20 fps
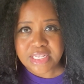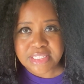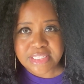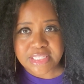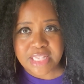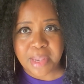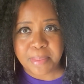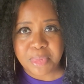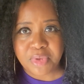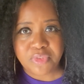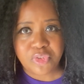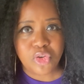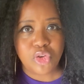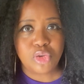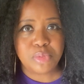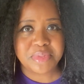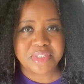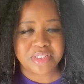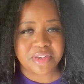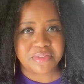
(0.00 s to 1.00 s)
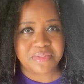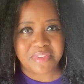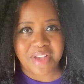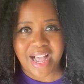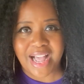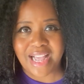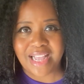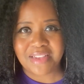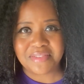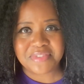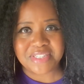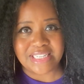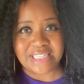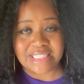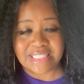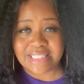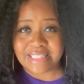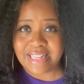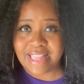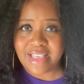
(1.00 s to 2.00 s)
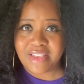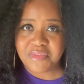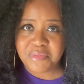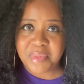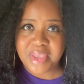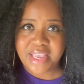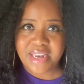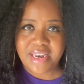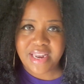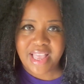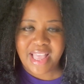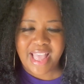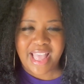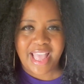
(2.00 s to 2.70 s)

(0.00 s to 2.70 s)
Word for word: some of whom survived enslavement